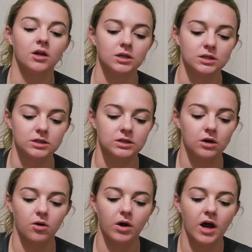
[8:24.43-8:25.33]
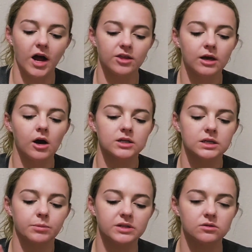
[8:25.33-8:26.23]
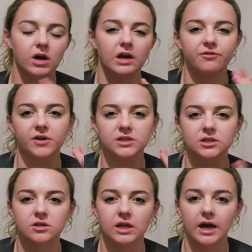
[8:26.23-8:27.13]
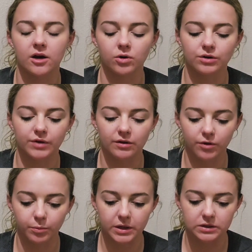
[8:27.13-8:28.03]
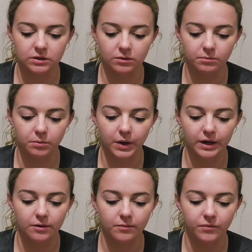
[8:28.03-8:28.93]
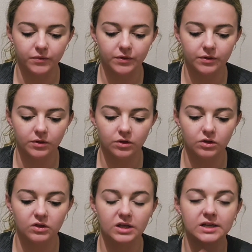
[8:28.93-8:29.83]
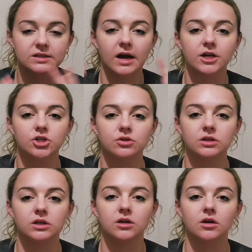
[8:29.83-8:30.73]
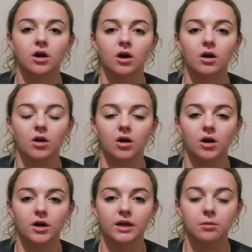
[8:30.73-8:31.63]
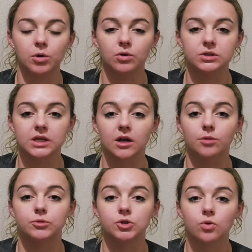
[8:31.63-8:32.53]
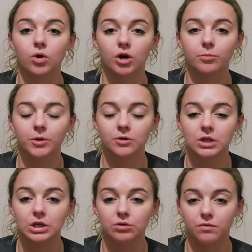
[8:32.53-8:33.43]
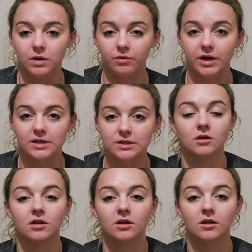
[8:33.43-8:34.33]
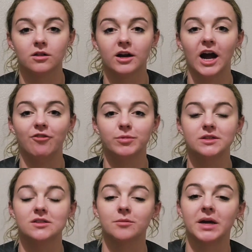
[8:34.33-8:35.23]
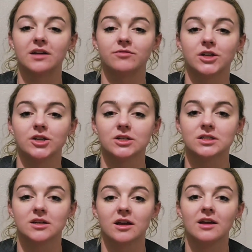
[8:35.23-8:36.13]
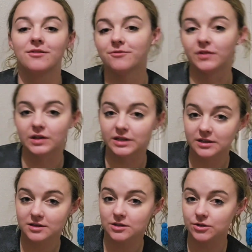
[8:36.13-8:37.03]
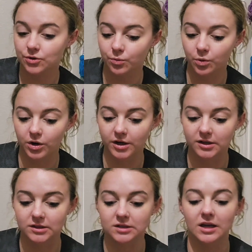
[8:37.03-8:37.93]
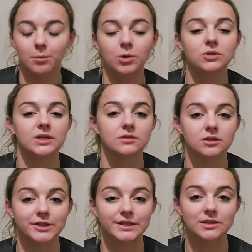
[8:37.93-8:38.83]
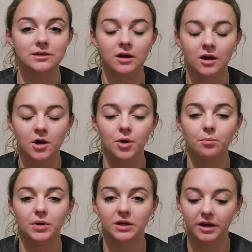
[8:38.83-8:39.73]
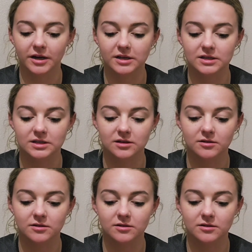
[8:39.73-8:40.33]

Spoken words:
So I think oxybenzone kind of falls under the category of avobenzone, but these actually are chemicals that absorb the UV rays. There have been some adverse feelings towards chemical sunscreens because